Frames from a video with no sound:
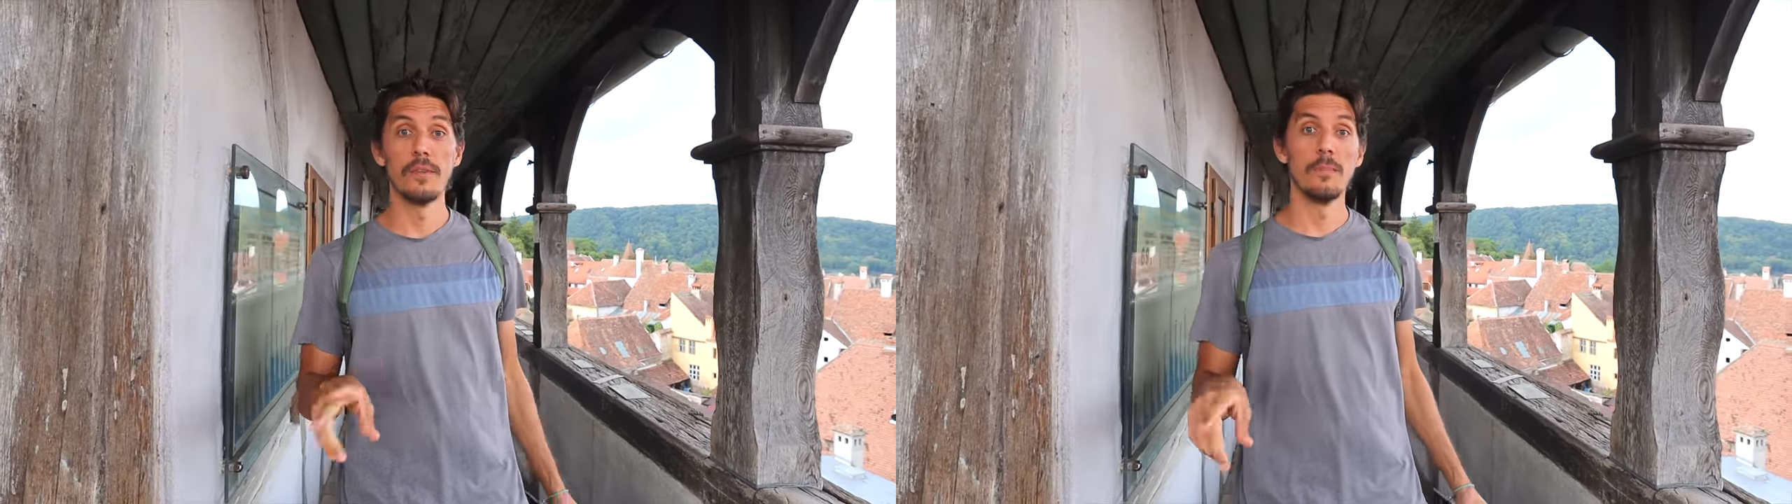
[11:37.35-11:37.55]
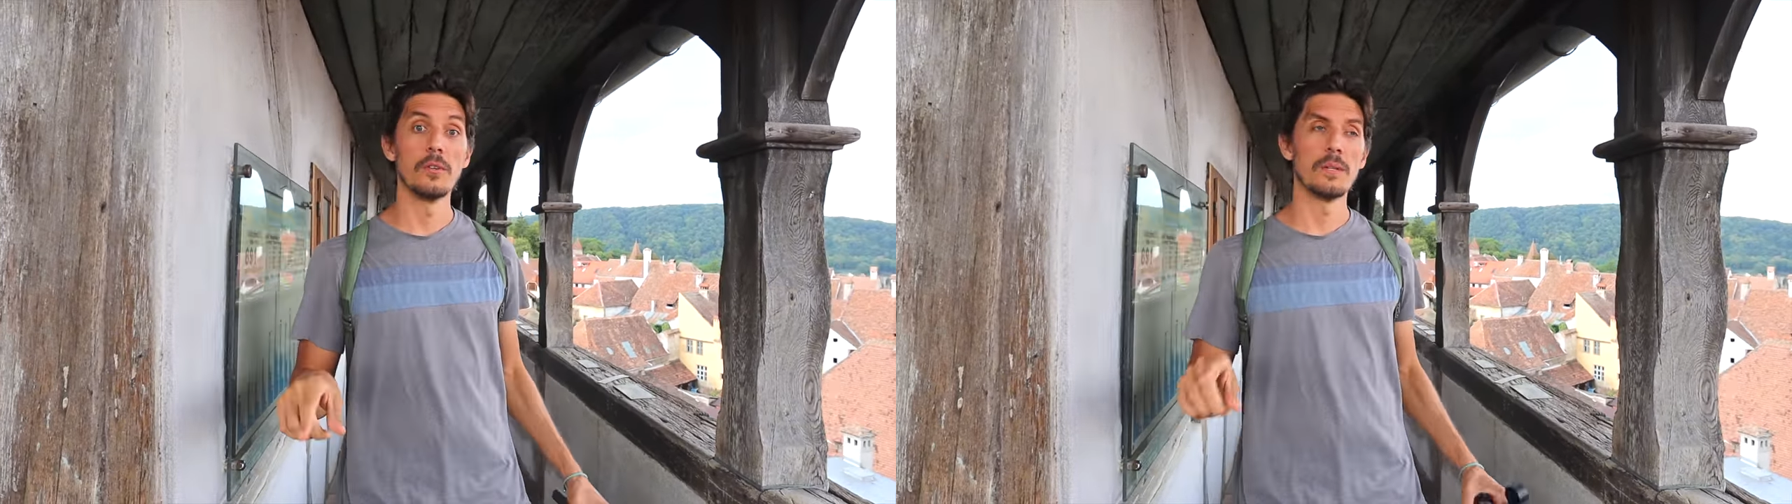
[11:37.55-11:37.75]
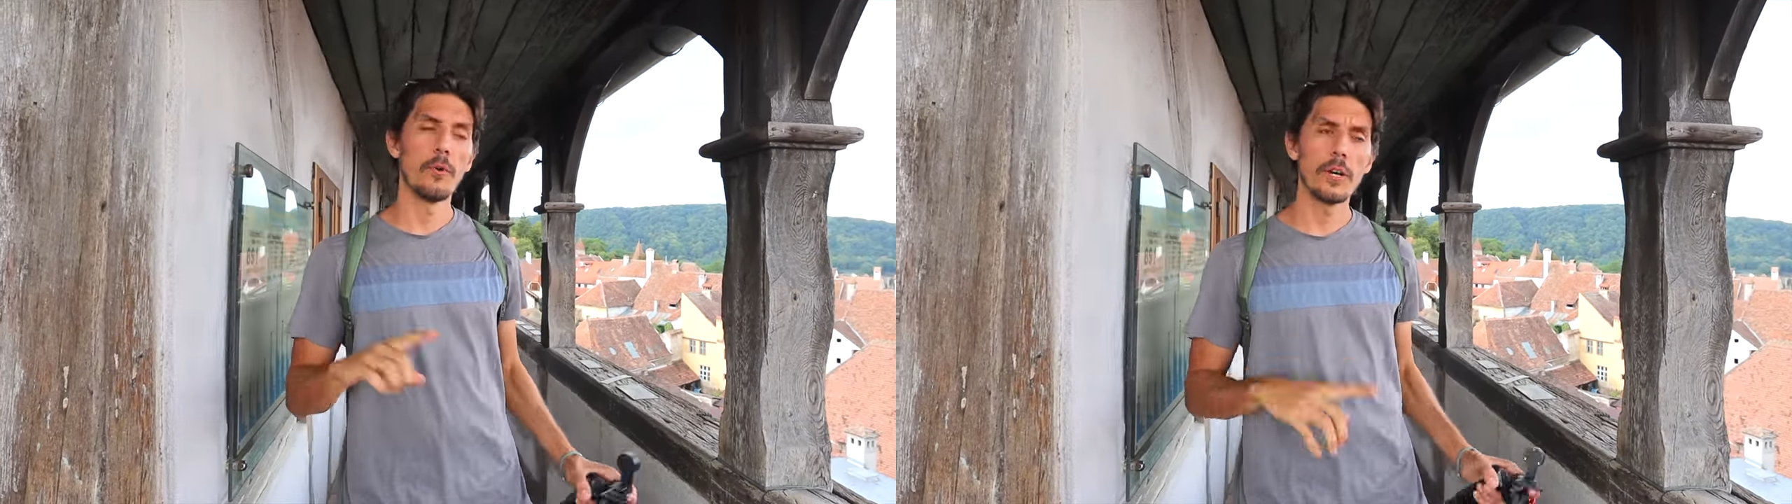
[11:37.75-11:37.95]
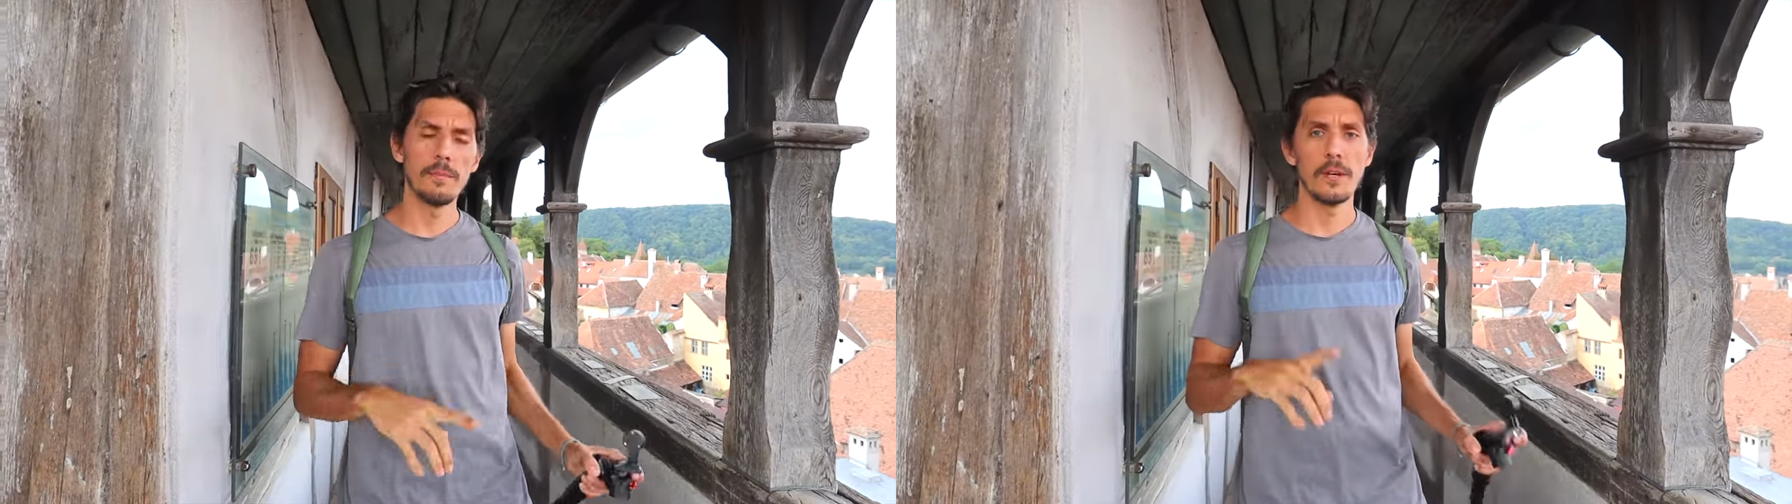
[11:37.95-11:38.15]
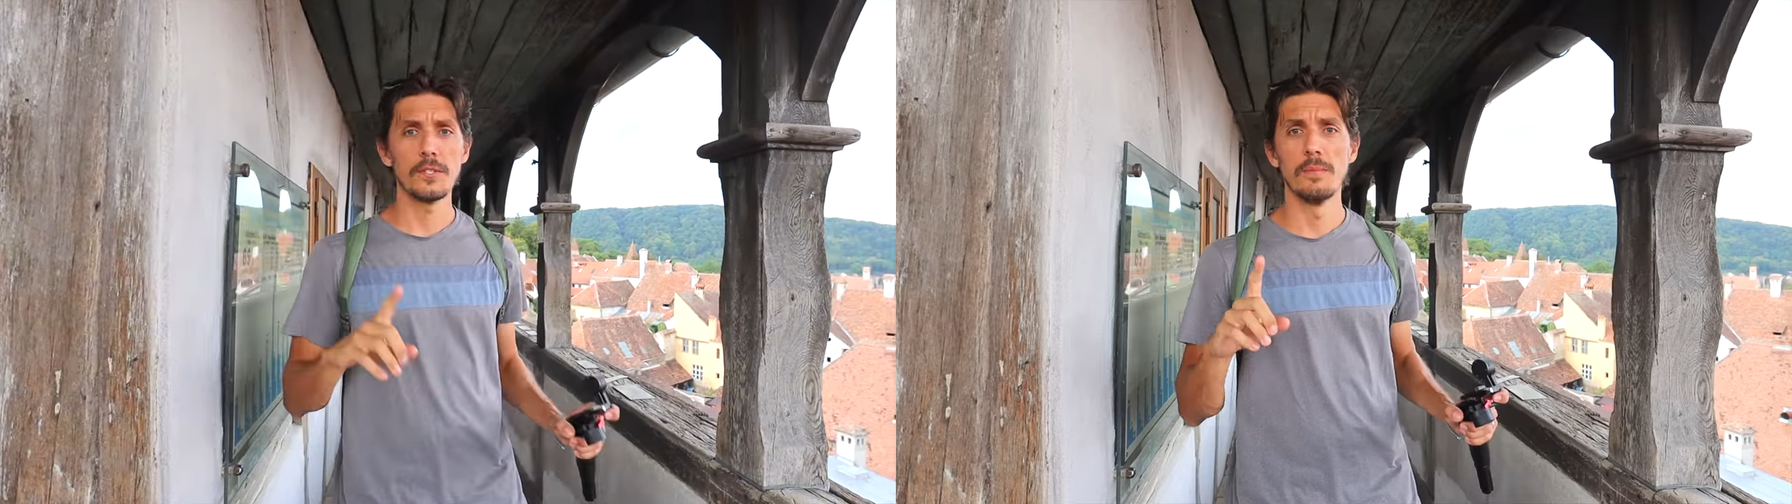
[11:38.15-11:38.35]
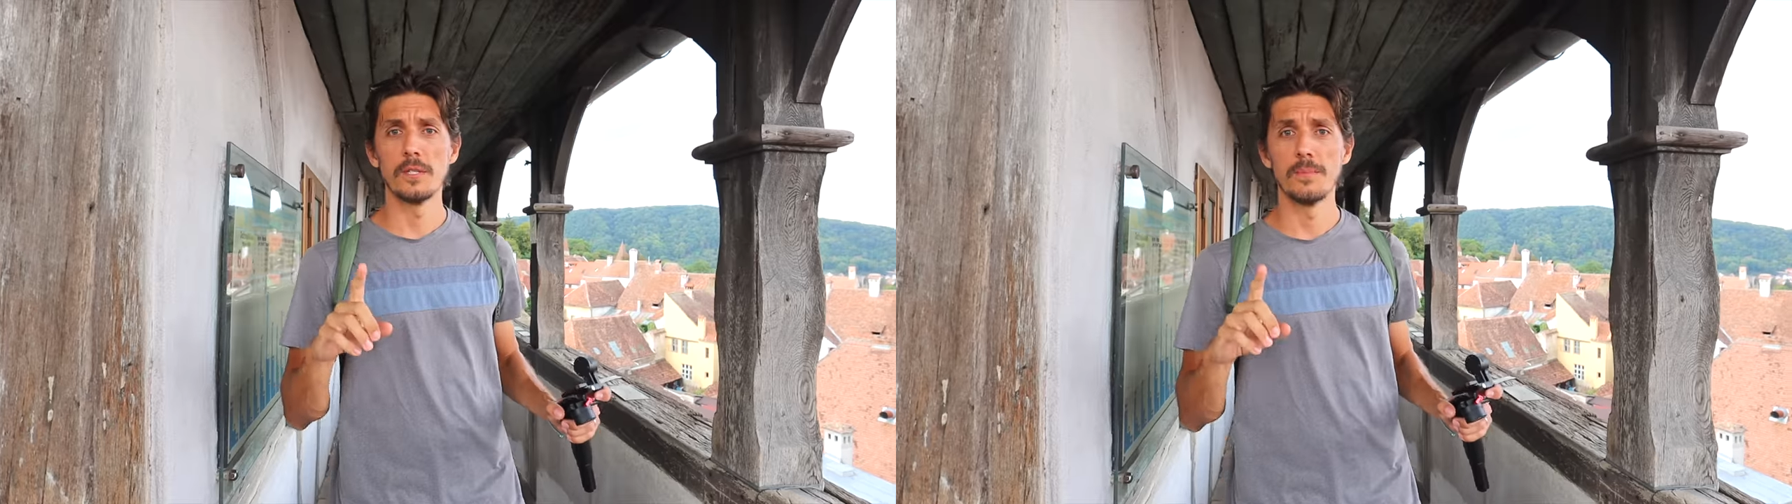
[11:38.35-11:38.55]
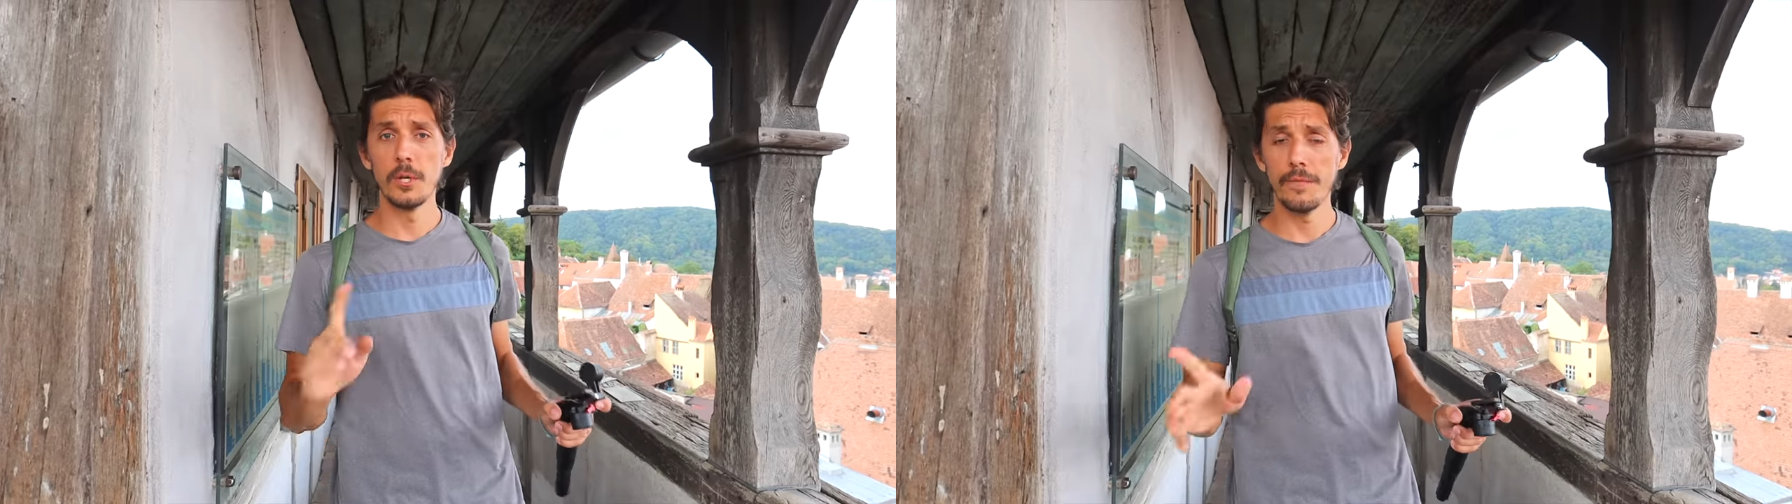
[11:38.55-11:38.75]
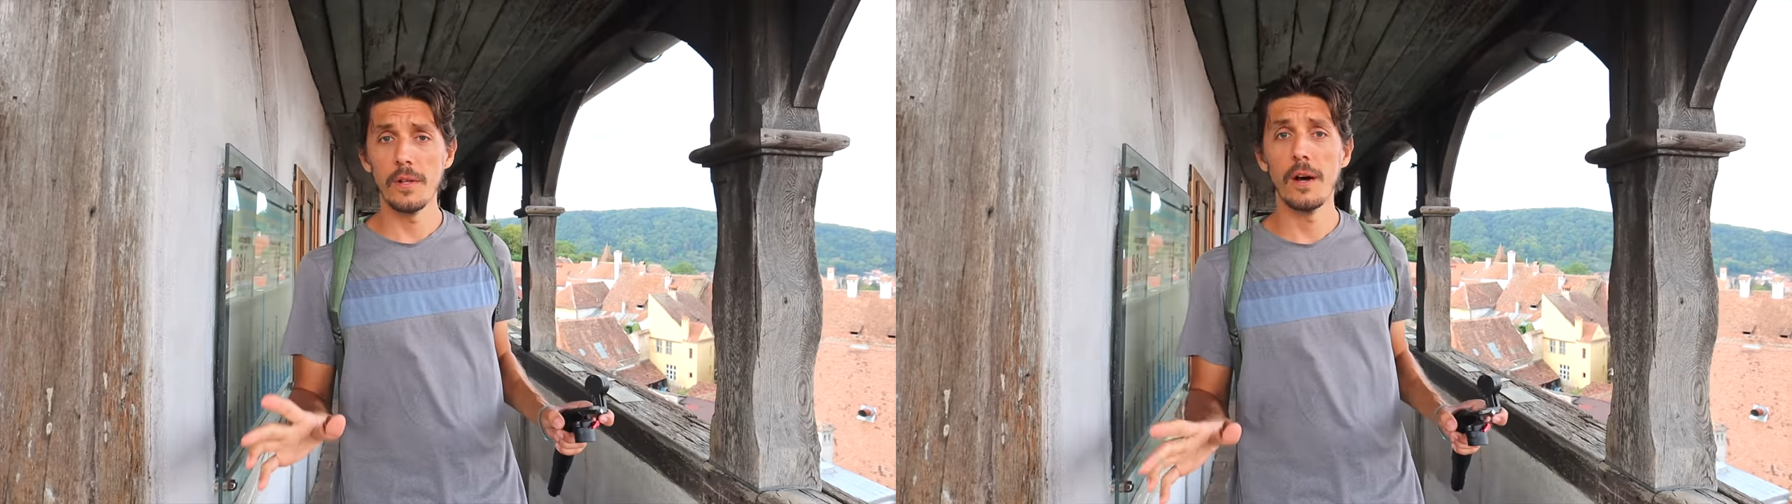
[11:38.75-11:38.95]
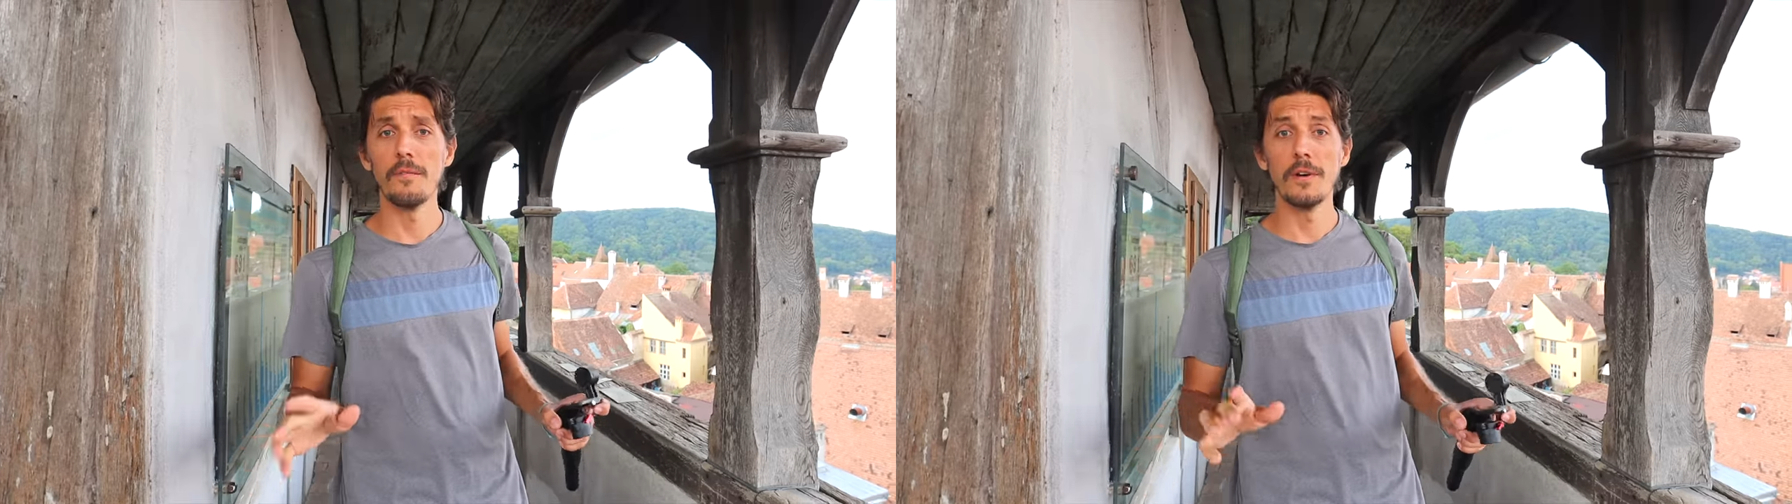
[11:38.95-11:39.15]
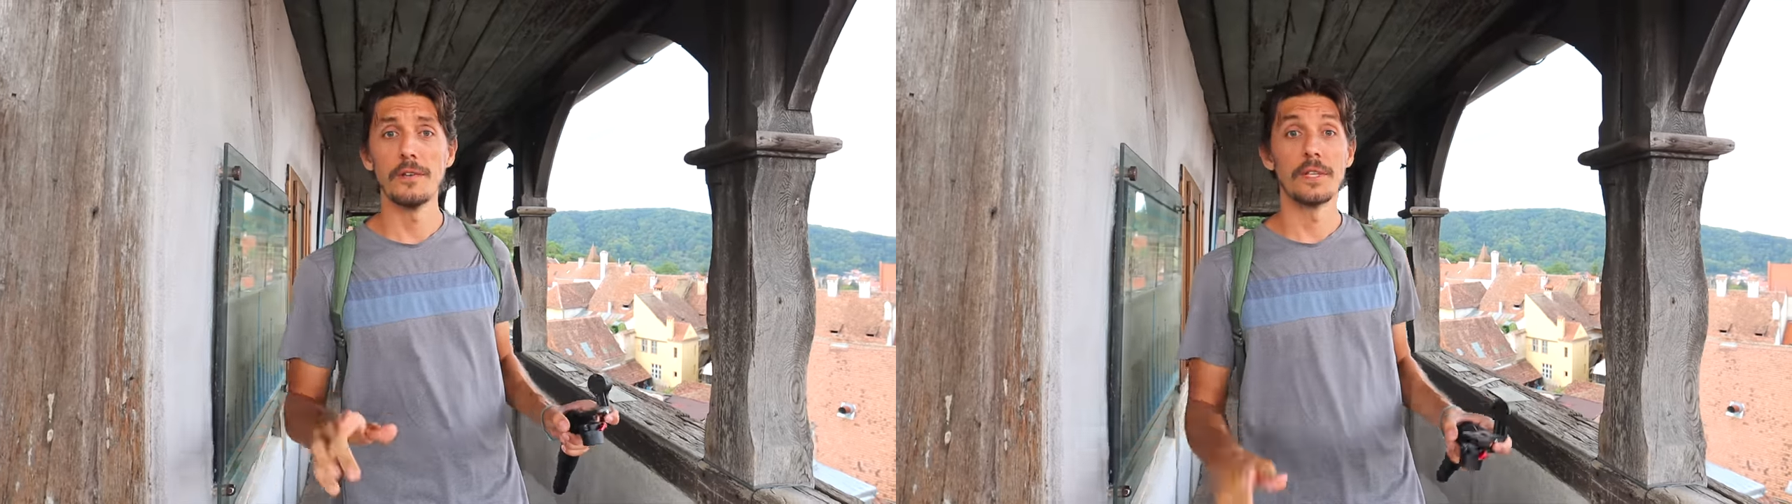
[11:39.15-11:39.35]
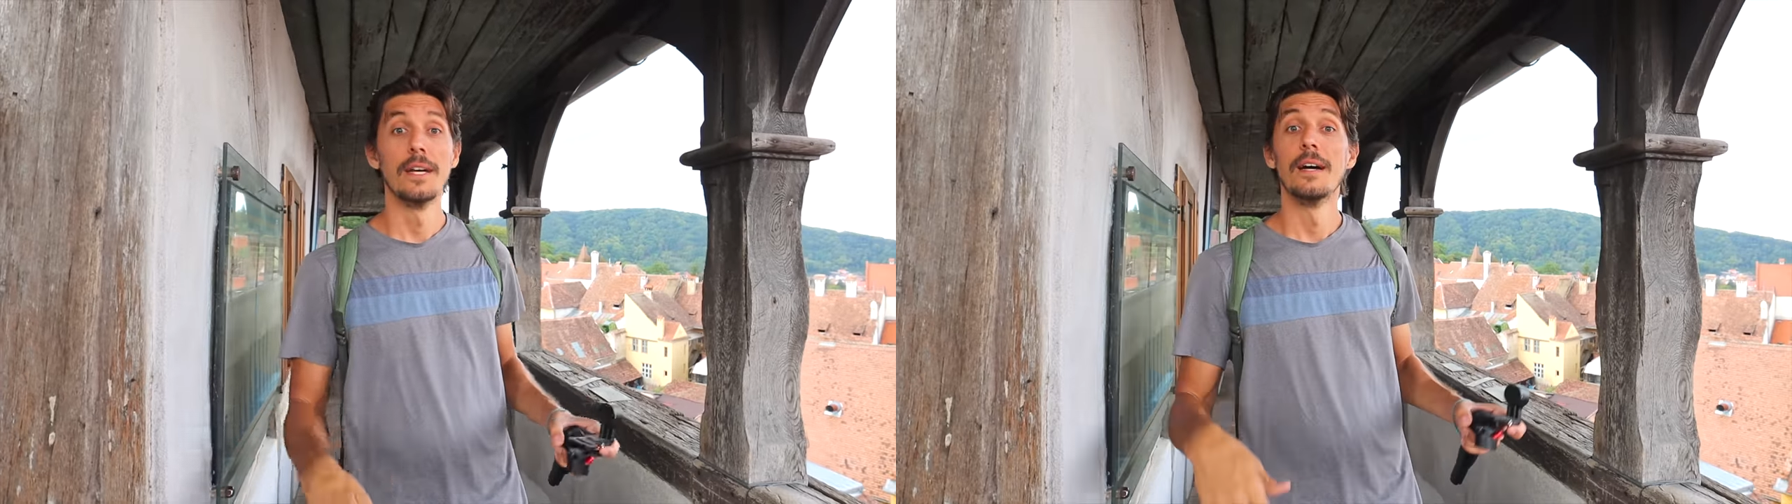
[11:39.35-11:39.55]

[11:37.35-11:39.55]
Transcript: the most important but also most beautiful of those